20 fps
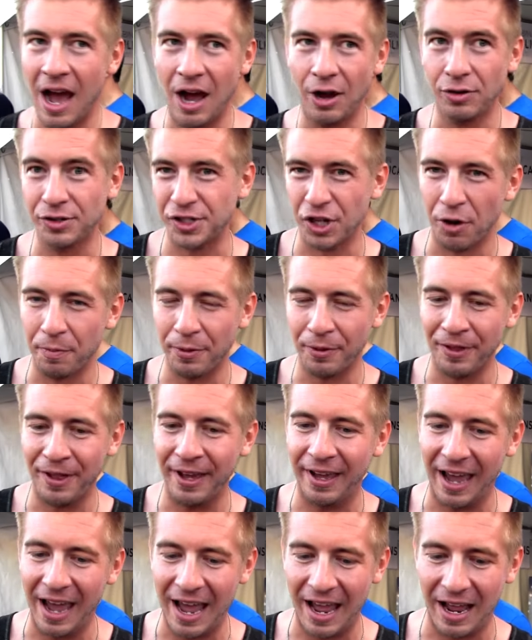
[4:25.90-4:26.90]
who's openly
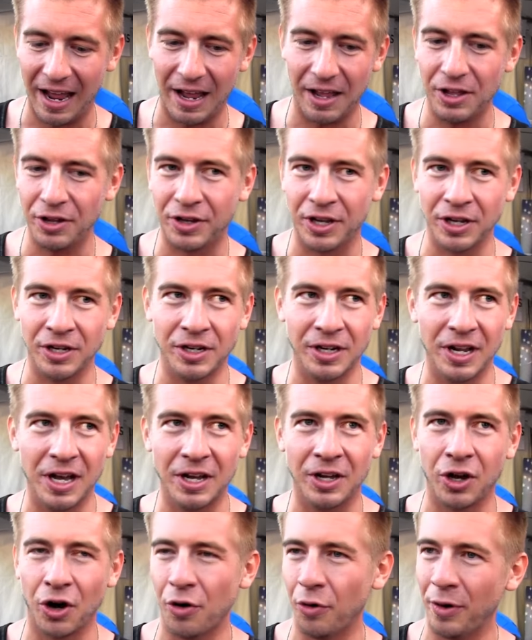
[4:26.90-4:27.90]
gay. You can
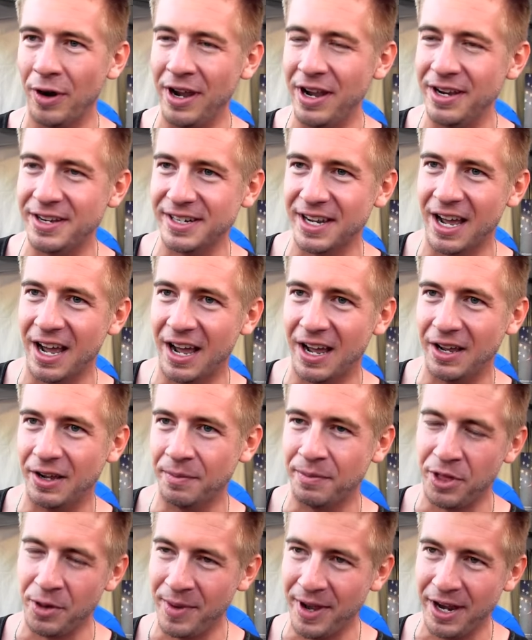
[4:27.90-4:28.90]
go read
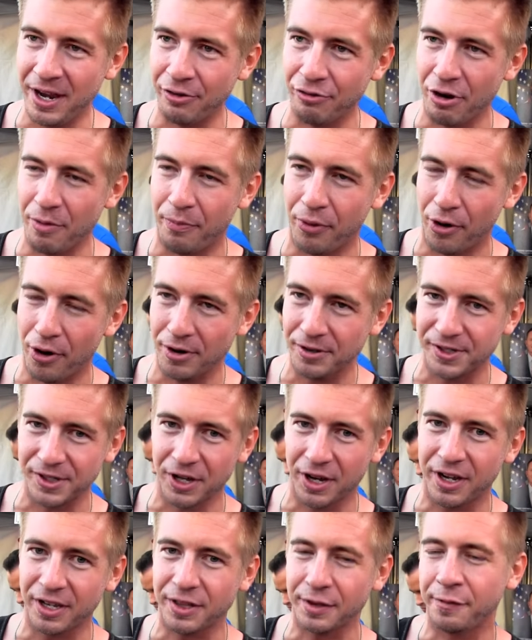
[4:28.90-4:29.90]
the media reports,
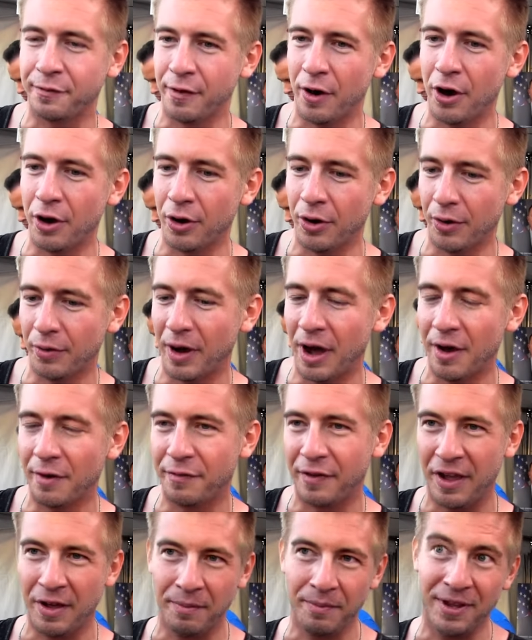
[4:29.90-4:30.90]
look at the photo of
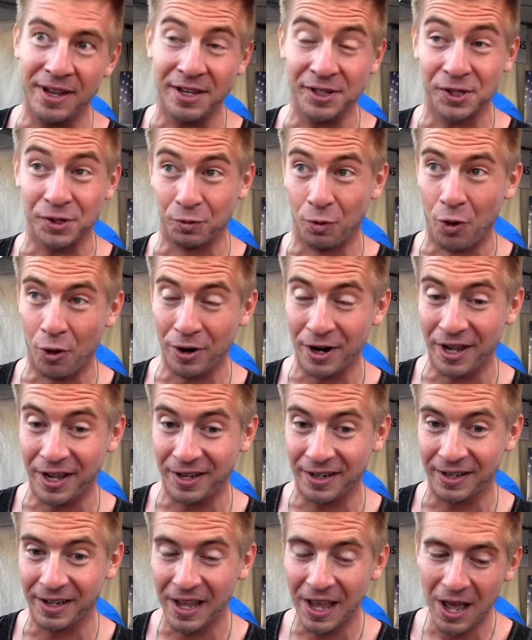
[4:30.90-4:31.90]
him being sworn
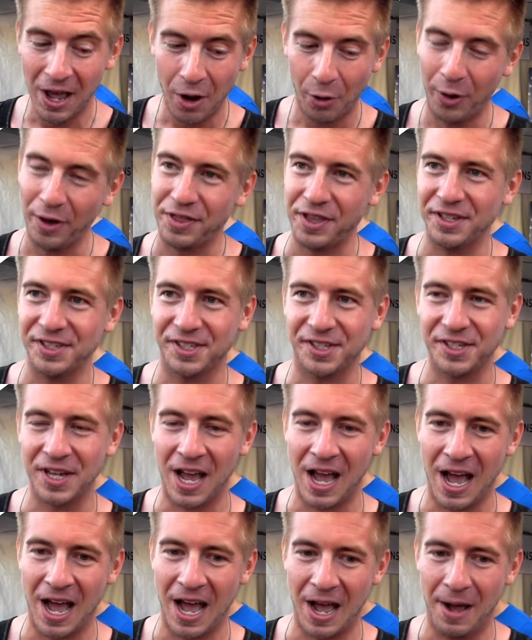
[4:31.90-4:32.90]
in with his
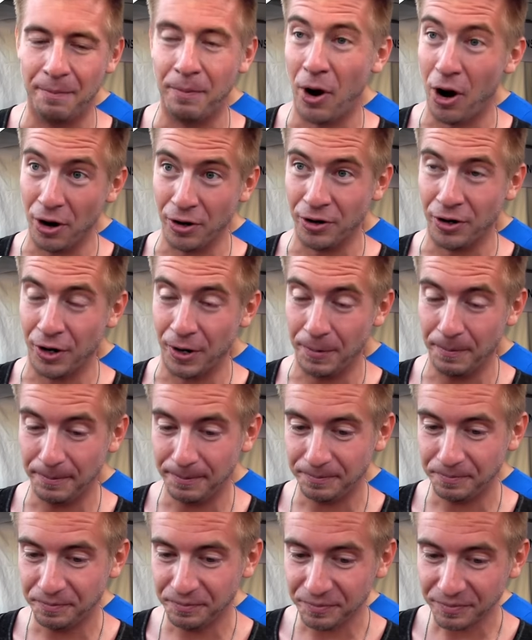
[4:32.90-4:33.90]
partner
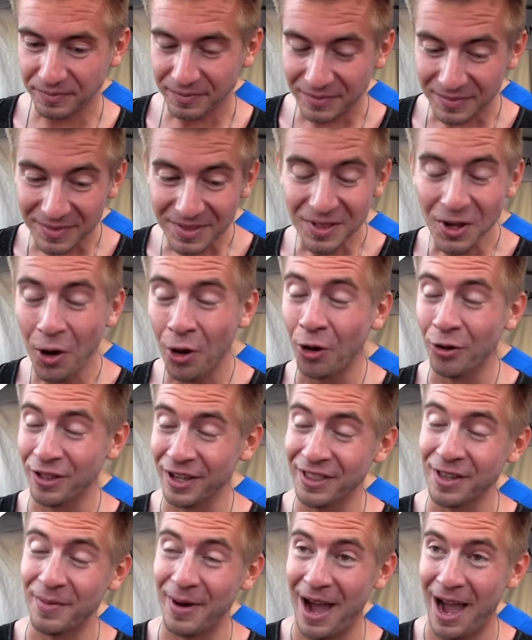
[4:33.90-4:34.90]

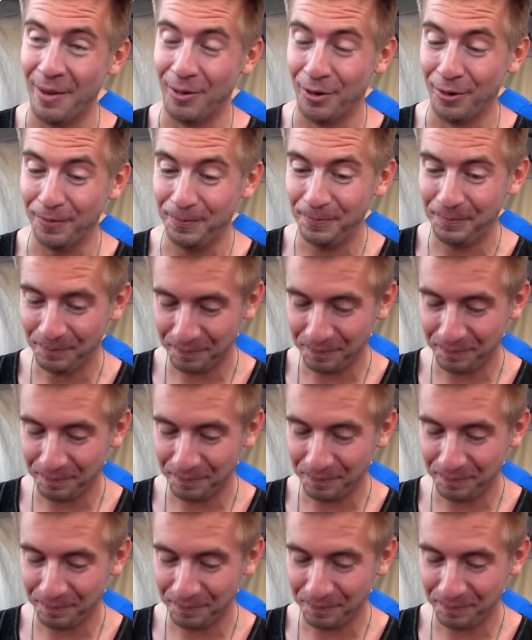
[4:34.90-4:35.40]
holding the Bible